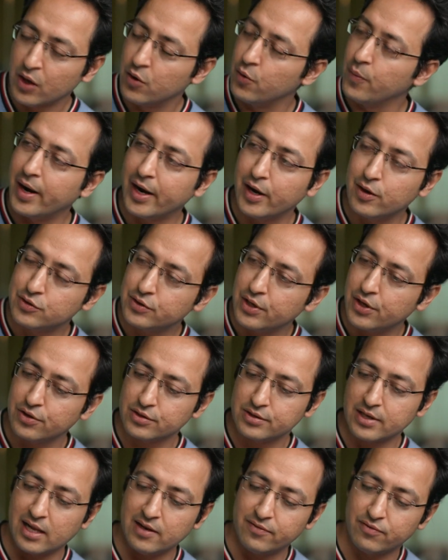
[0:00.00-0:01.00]
where do you see
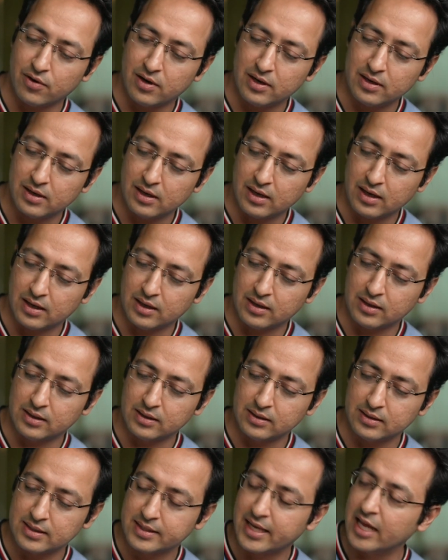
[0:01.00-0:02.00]
yourself on
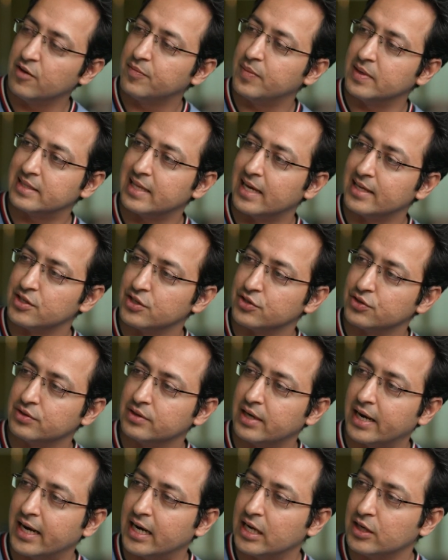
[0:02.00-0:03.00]
the scale of personalization
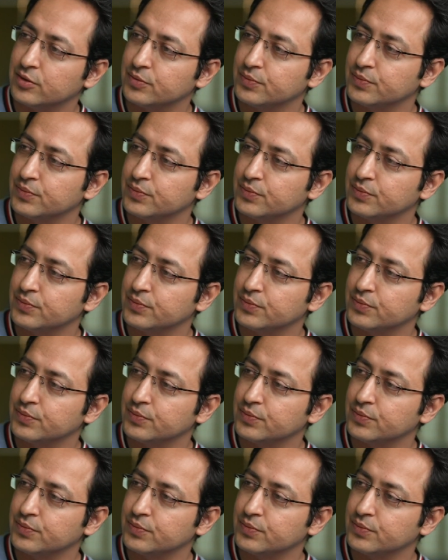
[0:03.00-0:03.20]
right now?